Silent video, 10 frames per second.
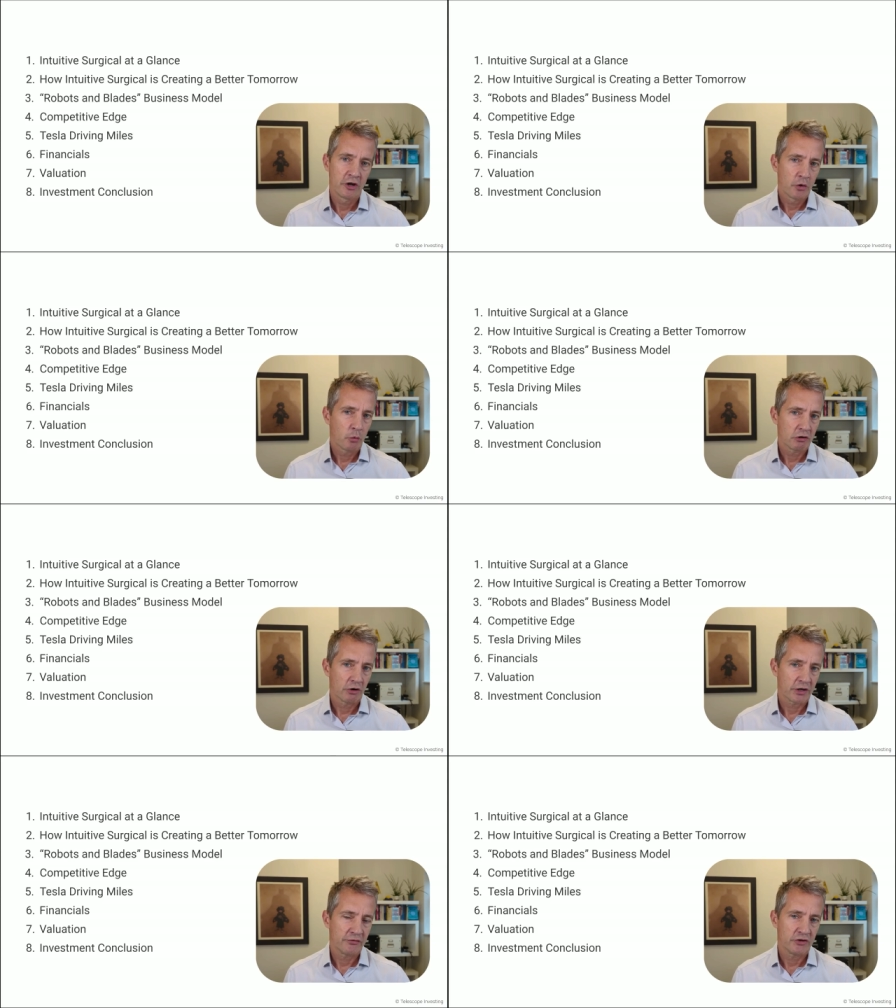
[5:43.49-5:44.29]
where I'll
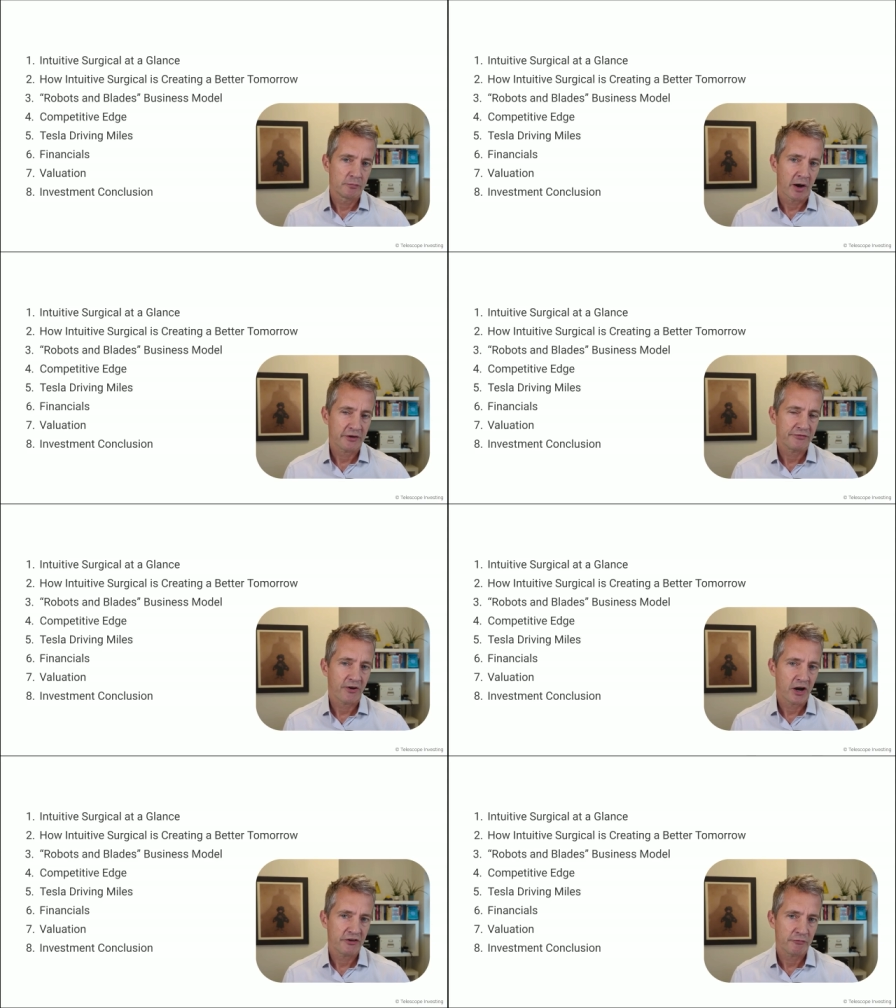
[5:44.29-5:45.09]
give you my
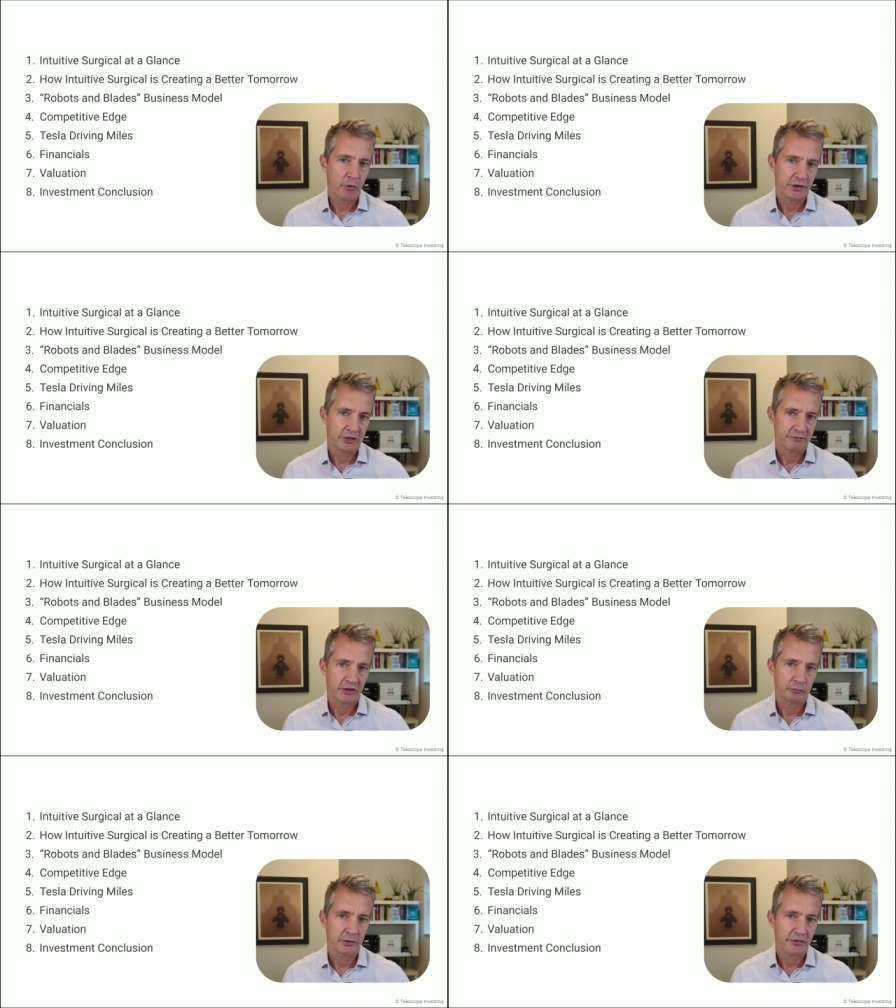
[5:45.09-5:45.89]
five point
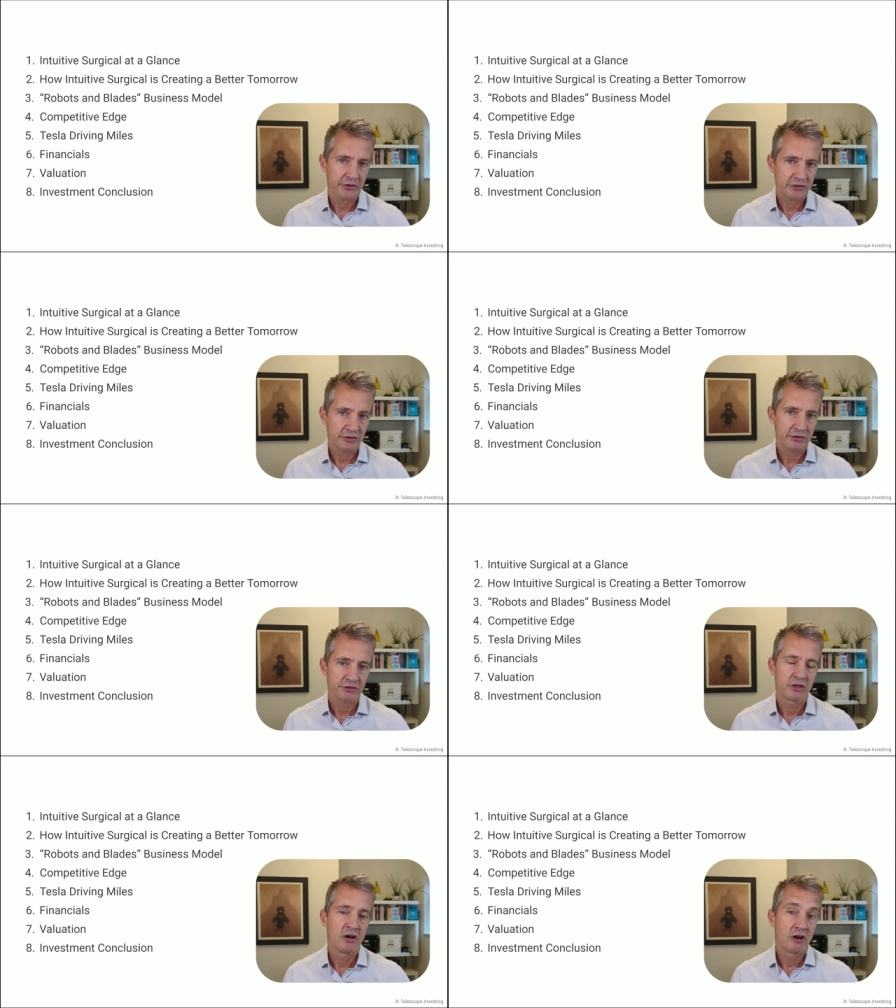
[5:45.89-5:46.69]
investment thesis
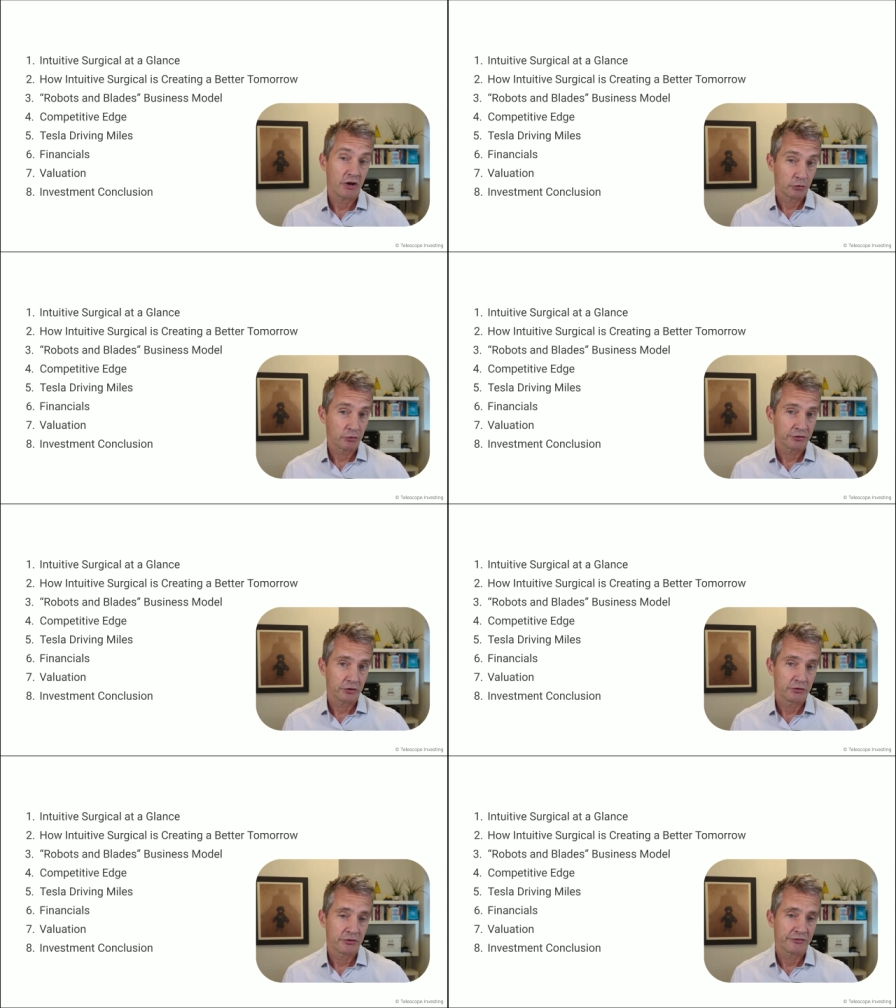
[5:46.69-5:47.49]
and
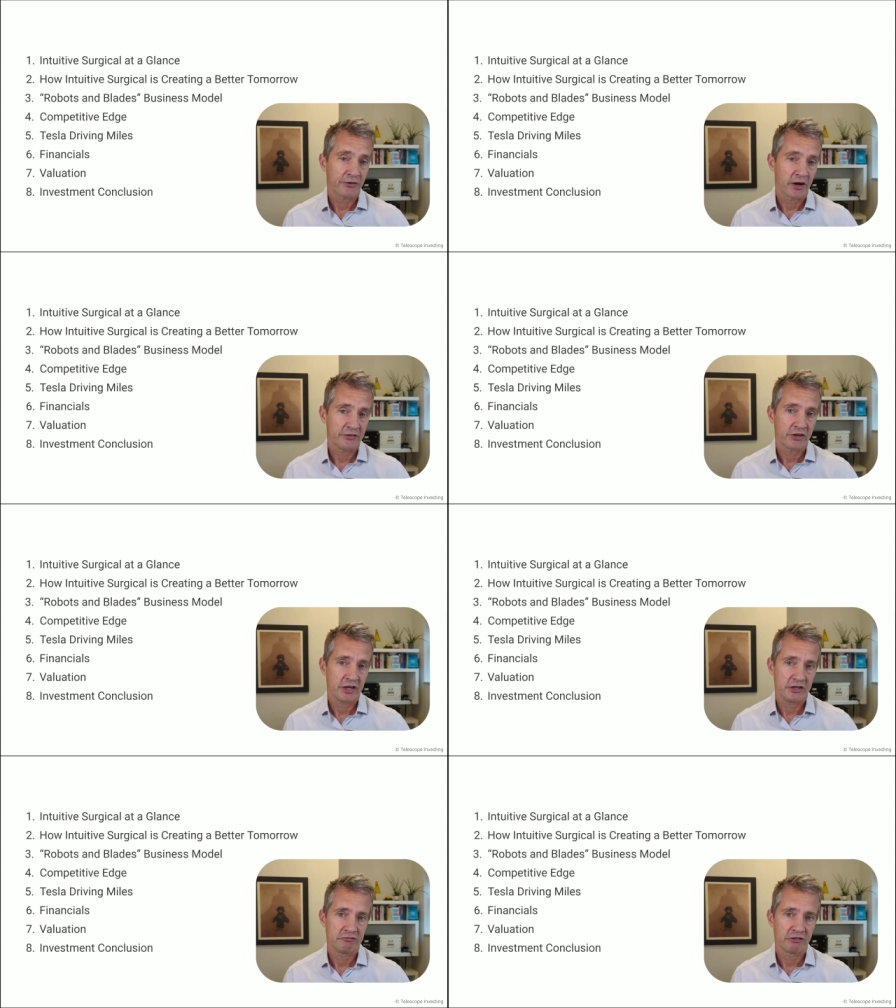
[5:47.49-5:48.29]
also the five
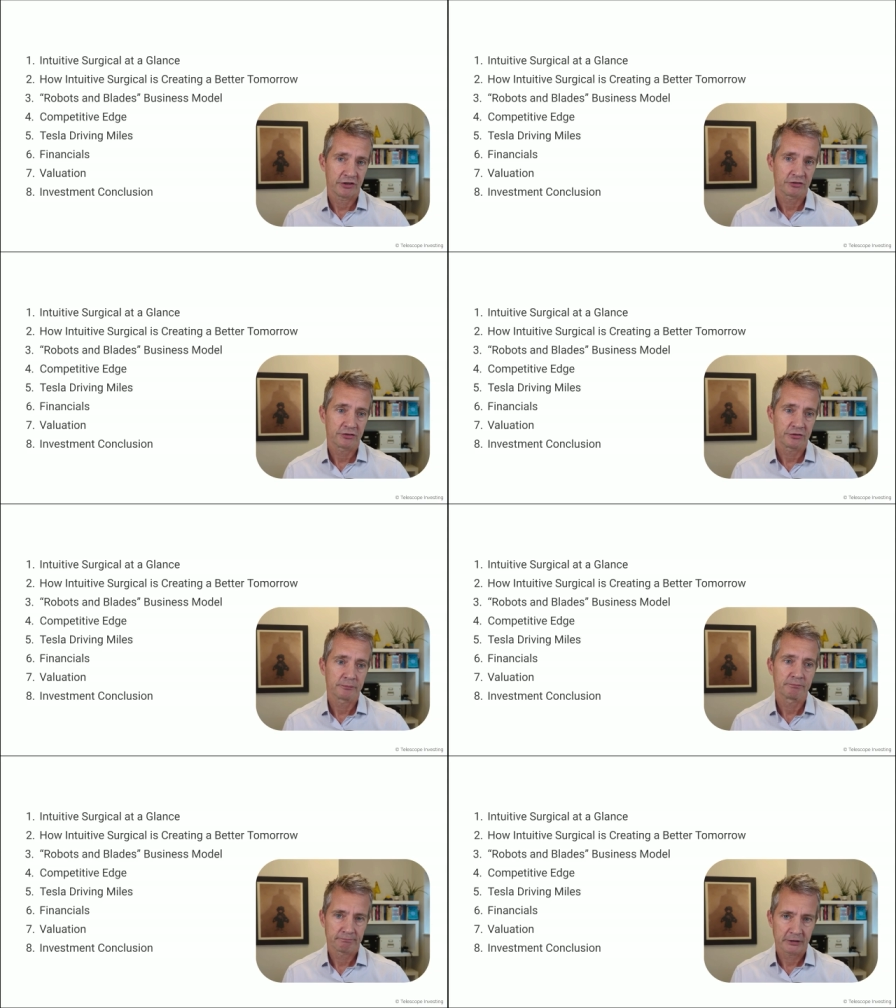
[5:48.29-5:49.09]
key risks.
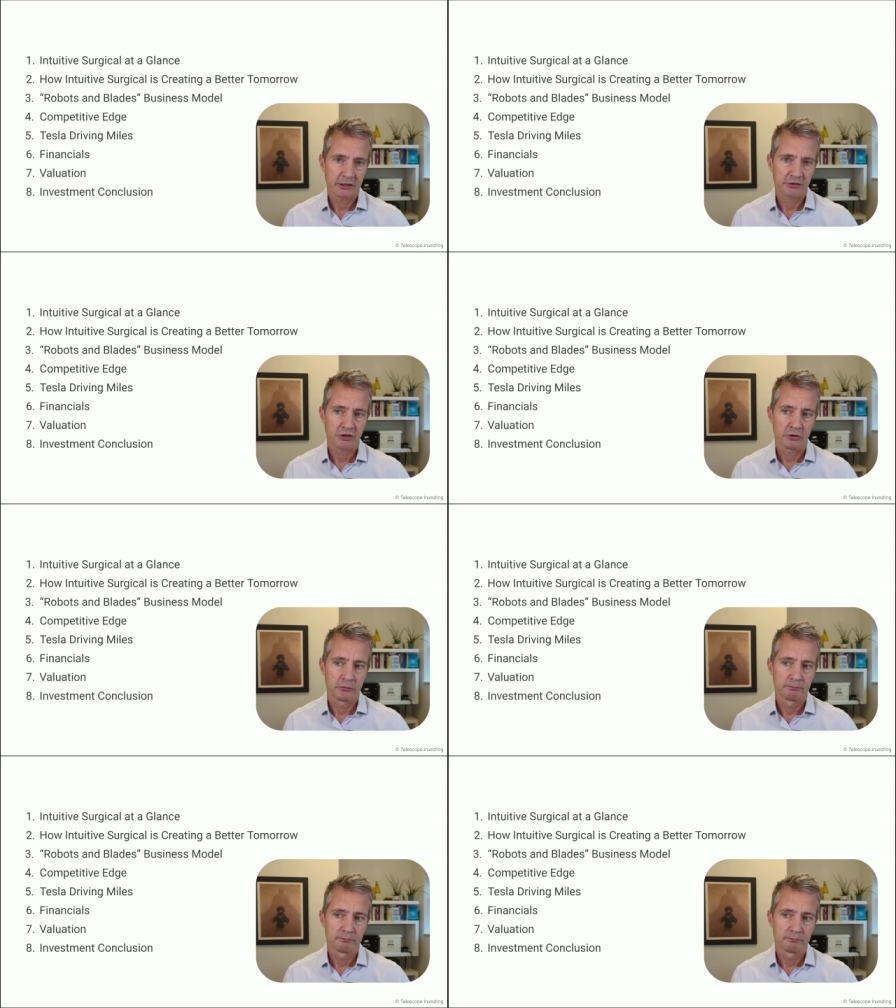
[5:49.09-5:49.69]
Let's go.